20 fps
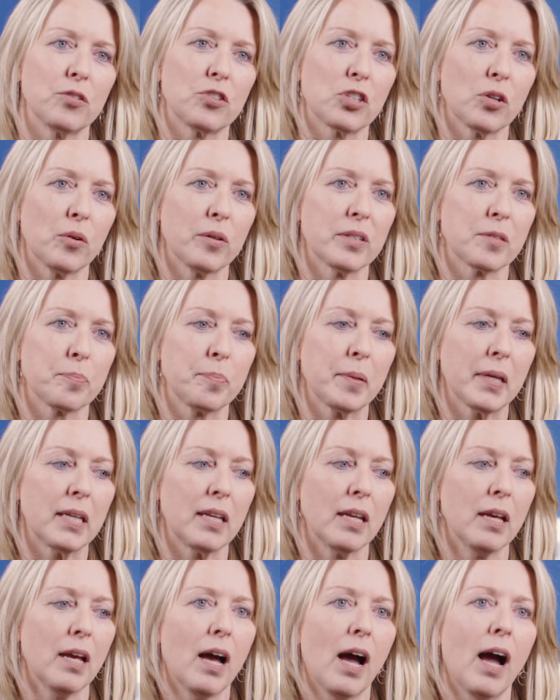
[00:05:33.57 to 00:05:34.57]
So it's
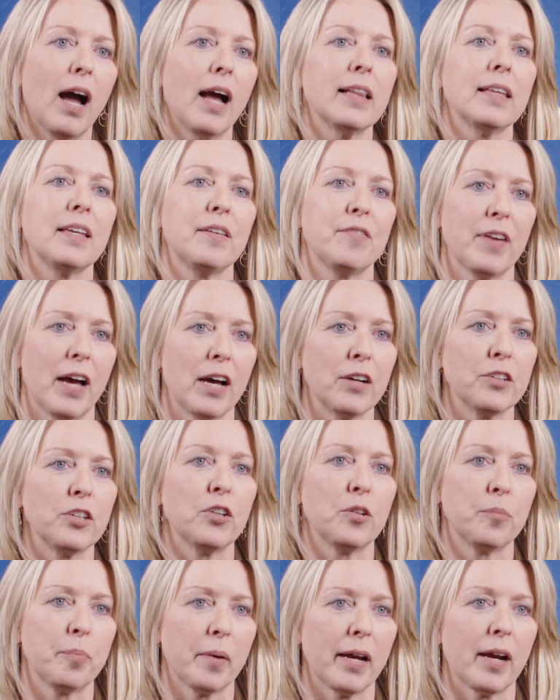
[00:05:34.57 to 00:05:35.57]
been highly
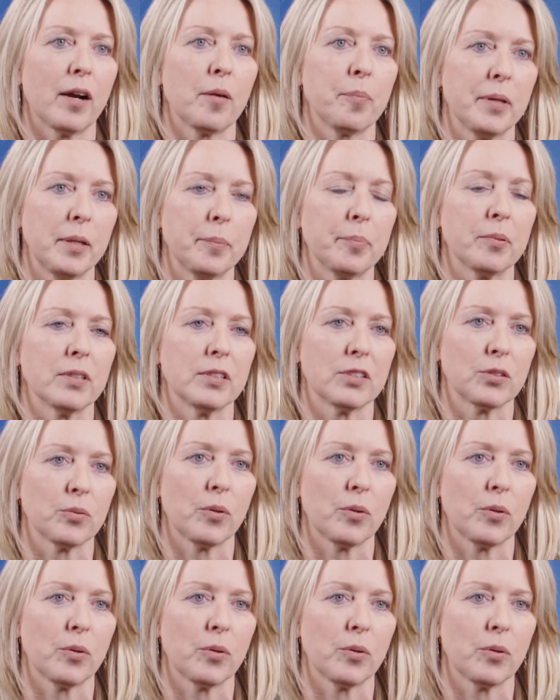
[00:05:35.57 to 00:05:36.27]
valued by our people as